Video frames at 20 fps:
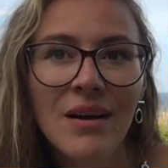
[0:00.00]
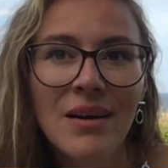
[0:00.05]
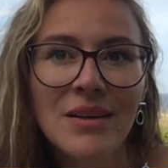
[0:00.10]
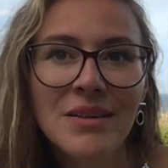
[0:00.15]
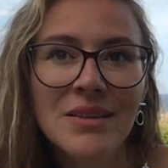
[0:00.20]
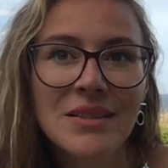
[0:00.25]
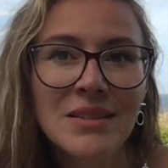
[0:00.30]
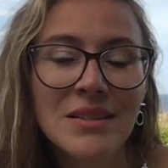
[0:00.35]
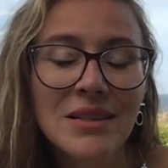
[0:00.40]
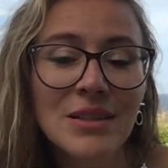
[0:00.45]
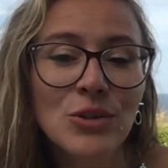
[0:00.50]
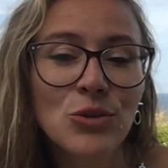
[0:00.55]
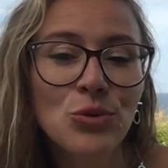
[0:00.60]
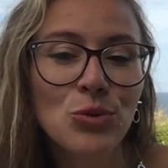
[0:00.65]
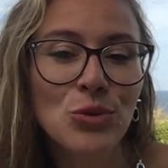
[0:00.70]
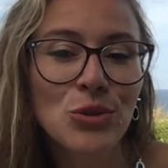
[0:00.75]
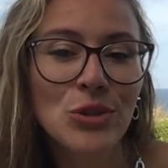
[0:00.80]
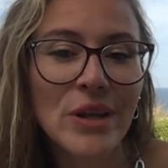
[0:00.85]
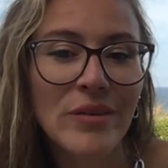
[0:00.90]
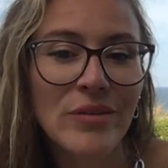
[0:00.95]
six
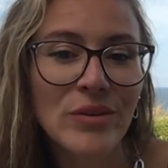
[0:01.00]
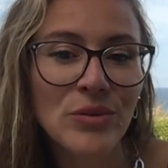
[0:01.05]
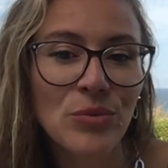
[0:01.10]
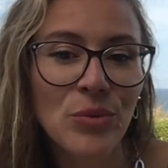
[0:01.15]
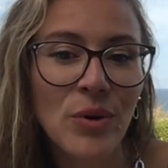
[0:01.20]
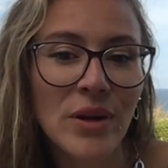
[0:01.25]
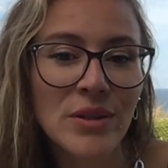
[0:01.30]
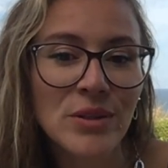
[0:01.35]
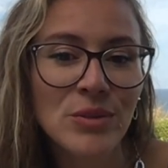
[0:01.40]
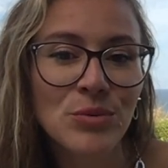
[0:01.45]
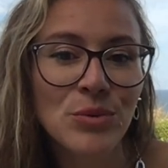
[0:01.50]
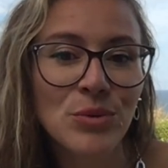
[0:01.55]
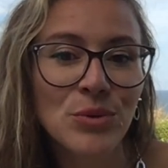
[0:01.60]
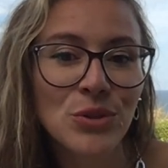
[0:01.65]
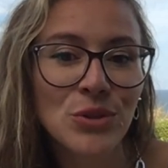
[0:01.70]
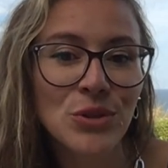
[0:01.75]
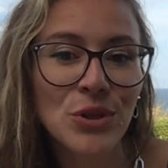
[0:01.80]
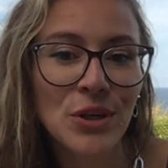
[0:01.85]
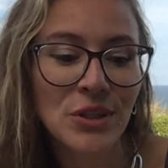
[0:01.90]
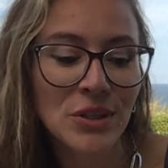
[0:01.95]
to seven ones will
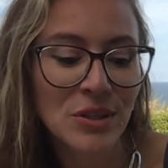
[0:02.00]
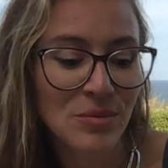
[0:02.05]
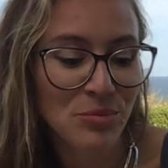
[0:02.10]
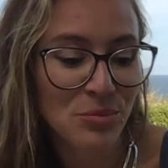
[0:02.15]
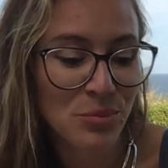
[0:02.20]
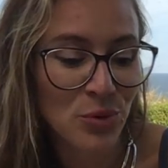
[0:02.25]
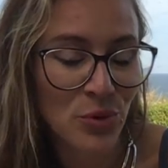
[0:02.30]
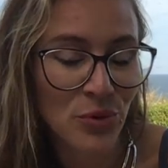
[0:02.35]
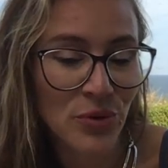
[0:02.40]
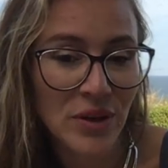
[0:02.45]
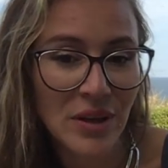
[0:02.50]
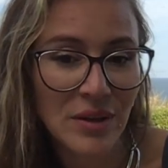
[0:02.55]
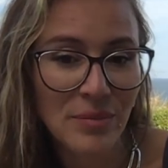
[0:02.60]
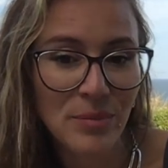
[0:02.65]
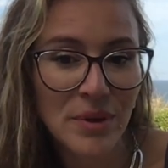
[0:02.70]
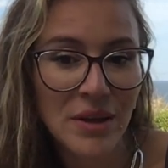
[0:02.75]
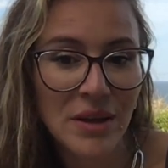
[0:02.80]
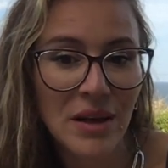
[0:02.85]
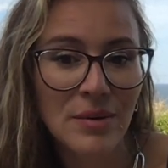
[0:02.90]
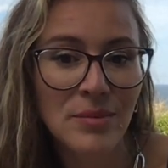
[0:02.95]
start improving and
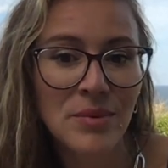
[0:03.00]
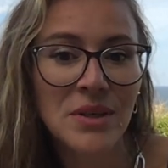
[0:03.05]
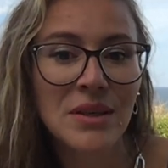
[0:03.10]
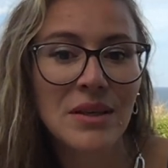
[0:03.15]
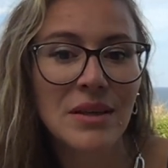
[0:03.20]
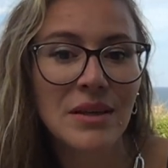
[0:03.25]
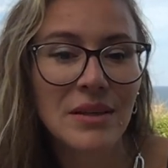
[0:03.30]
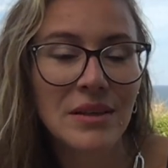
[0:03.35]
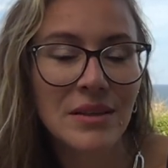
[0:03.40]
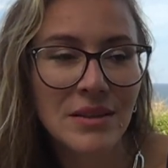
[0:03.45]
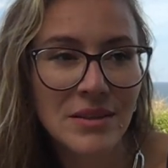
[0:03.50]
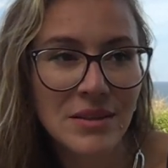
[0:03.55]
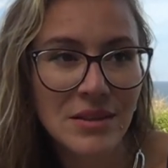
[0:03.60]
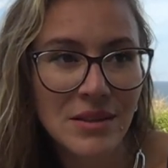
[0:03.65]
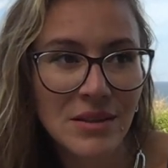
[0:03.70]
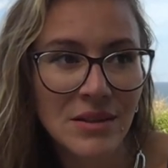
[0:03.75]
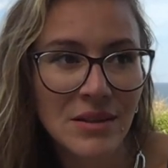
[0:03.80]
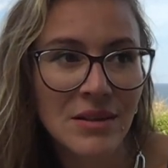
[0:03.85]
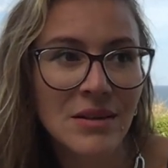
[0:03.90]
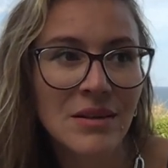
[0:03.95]
becoming
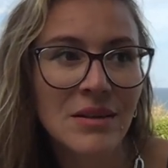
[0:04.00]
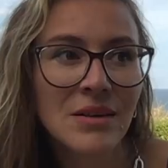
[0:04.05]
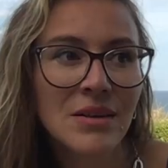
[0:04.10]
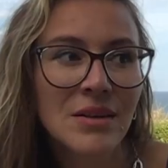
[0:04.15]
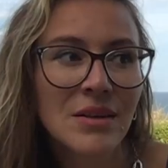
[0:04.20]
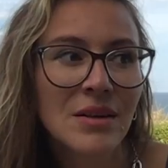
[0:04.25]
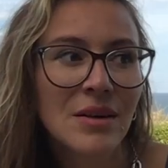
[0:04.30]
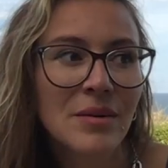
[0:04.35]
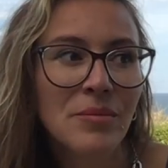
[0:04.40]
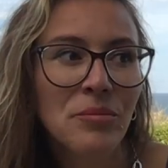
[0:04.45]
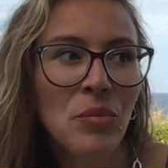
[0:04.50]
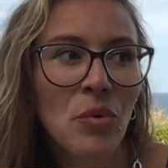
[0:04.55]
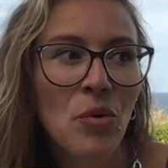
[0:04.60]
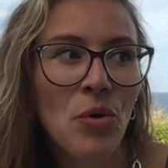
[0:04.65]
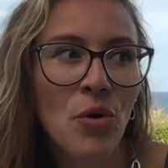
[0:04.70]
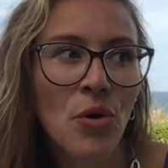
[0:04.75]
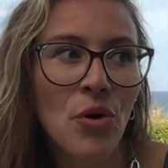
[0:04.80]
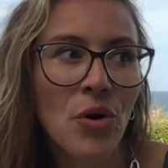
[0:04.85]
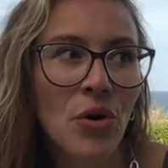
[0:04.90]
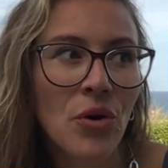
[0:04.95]
easier,
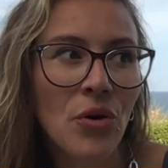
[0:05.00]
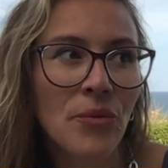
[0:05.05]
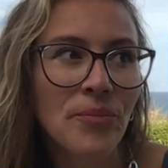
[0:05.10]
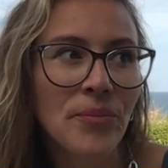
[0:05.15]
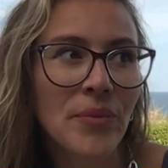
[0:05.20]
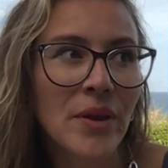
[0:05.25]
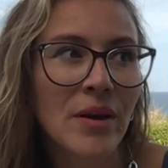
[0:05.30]
more.